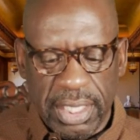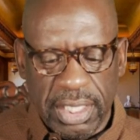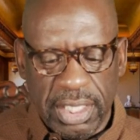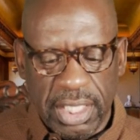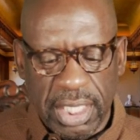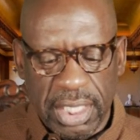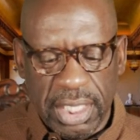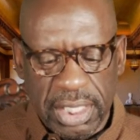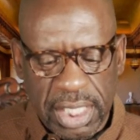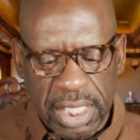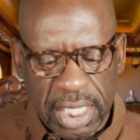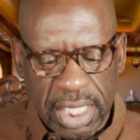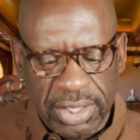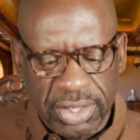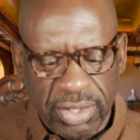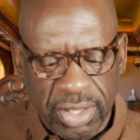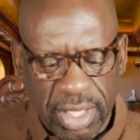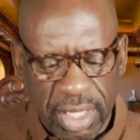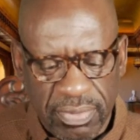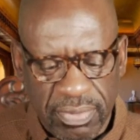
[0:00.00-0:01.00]
then
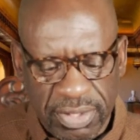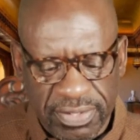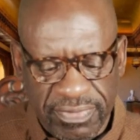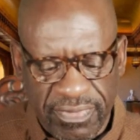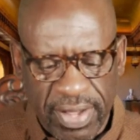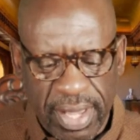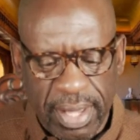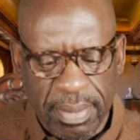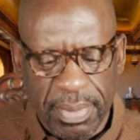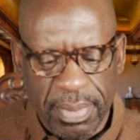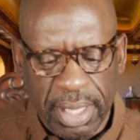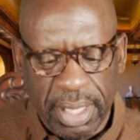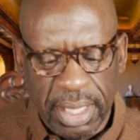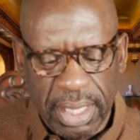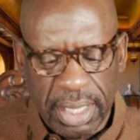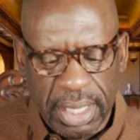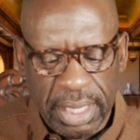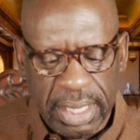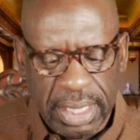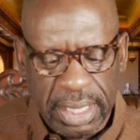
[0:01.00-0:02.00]
yesterday was
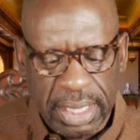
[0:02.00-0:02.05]
family.